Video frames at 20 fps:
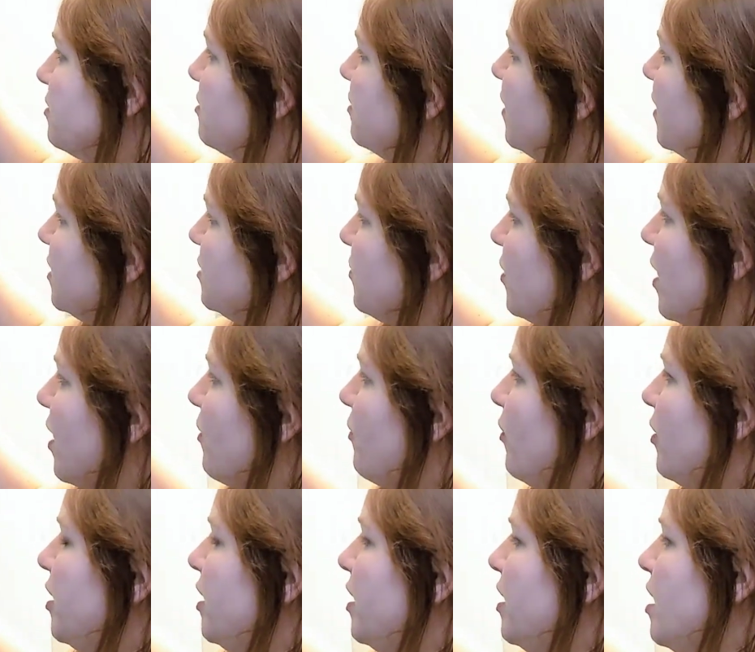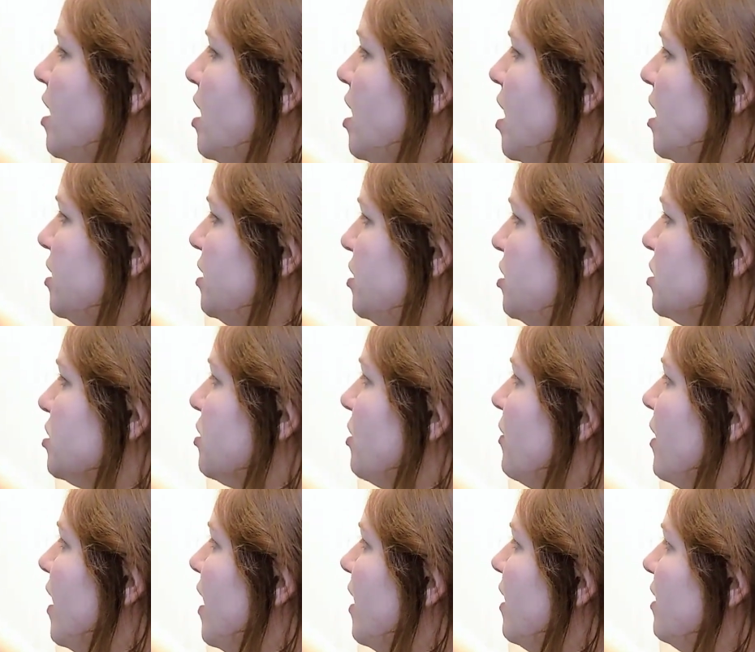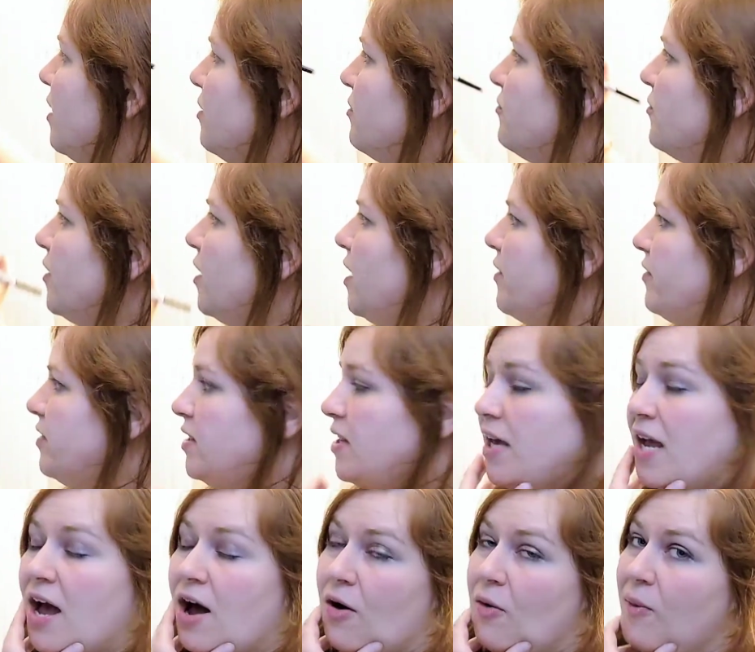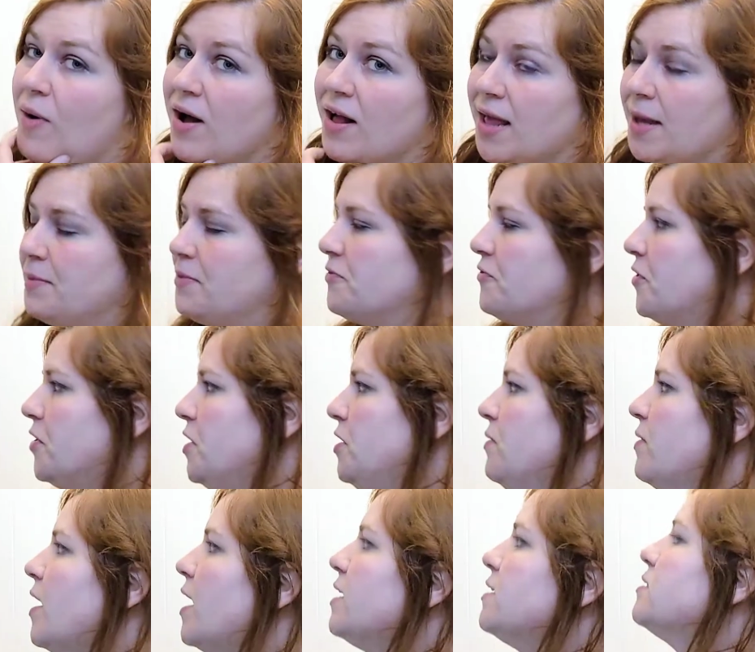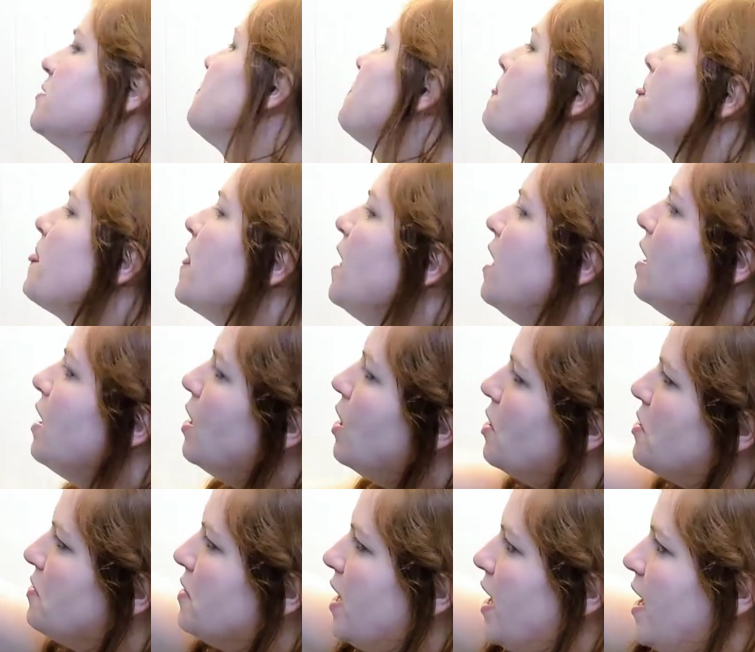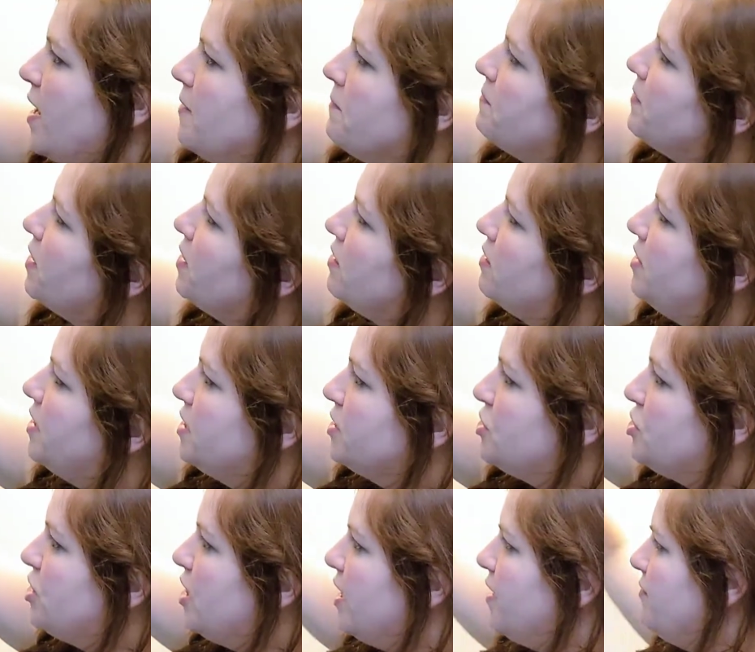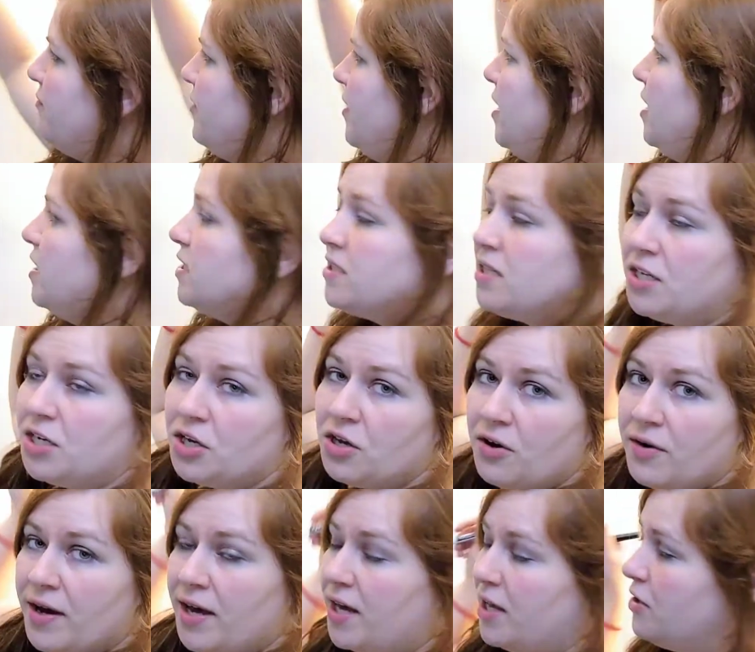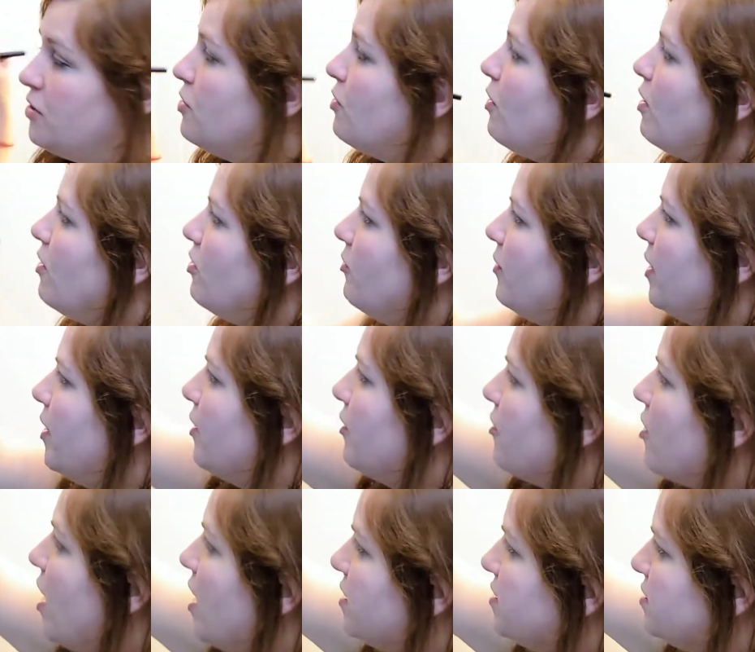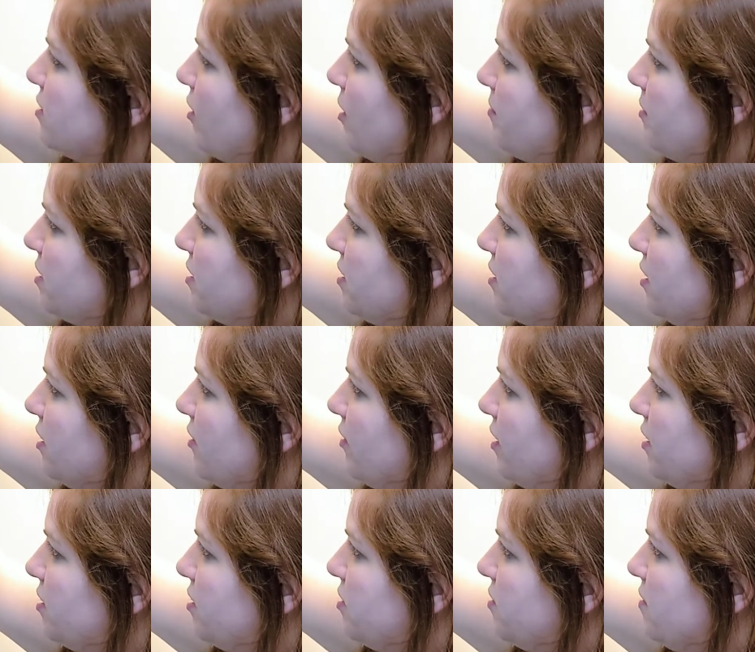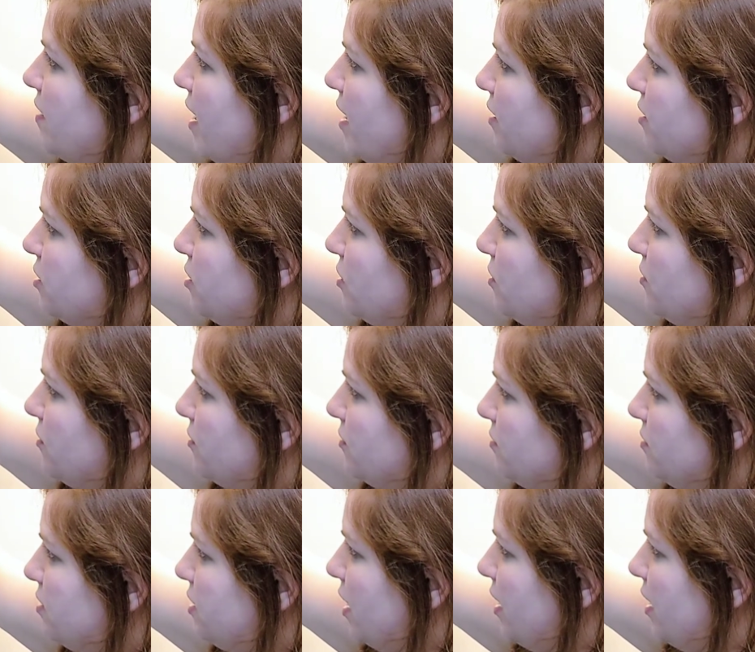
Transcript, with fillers: So that's why I wanted to just go ahead and fill everything out while I'm in front of you guys. Okay, this JV is going to go ahead and go all the way across. So I'm just going to go ahead and do that too.